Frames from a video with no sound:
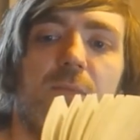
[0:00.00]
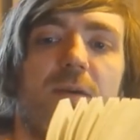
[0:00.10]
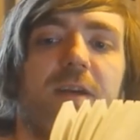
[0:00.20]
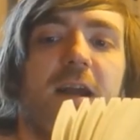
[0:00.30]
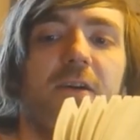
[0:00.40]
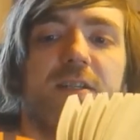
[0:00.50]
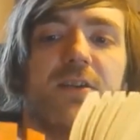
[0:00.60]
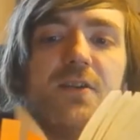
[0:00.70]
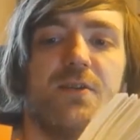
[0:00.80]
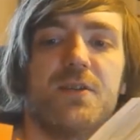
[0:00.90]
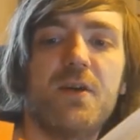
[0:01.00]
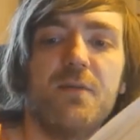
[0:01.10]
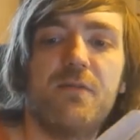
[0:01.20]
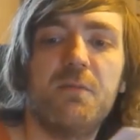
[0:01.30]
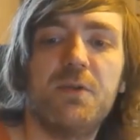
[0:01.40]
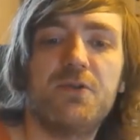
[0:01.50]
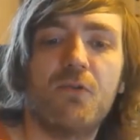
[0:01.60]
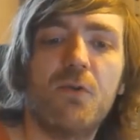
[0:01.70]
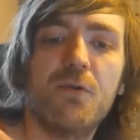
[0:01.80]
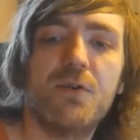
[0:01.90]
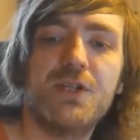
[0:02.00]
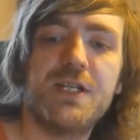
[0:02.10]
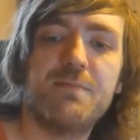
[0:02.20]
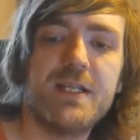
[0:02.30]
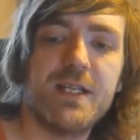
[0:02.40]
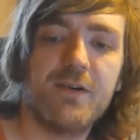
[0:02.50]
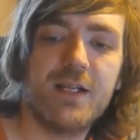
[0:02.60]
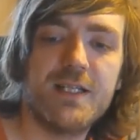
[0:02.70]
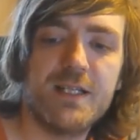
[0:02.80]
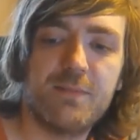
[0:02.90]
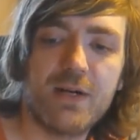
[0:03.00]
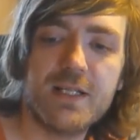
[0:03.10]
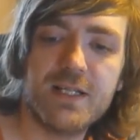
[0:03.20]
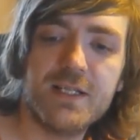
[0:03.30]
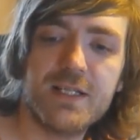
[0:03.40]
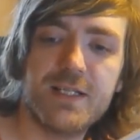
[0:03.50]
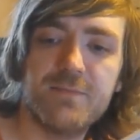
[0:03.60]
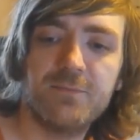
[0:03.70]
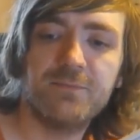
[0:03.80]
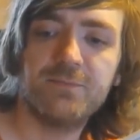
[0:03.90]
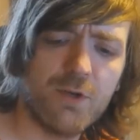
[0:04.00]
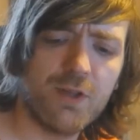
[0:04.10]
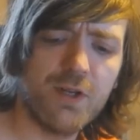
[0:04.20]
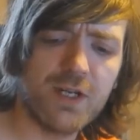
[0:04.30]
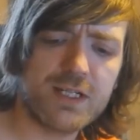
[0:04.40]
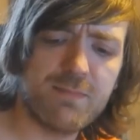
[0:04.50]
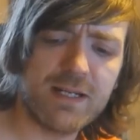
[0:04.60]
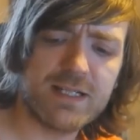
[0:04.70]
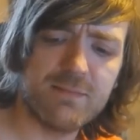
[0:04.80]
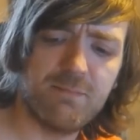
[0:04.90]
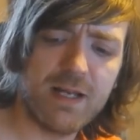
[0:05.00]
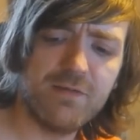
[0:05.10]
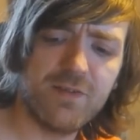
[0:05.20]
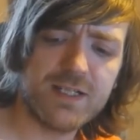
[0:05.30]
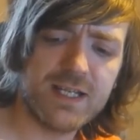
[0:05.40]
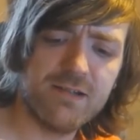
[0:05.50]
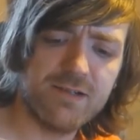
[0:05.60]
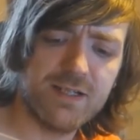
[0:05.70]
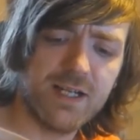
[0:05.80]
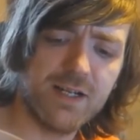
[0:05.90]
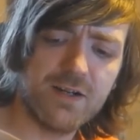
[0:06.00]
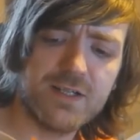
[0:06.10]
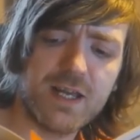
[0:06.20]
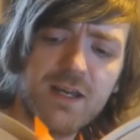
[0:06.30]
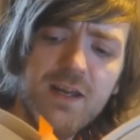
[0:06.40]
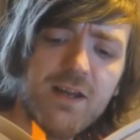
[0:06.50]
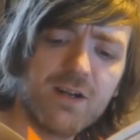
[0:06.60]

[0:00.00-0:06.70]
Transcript: We have a character who's going through withdrawal because she's missing her antidepressants one of the unexpected benefits here, it goes, uh,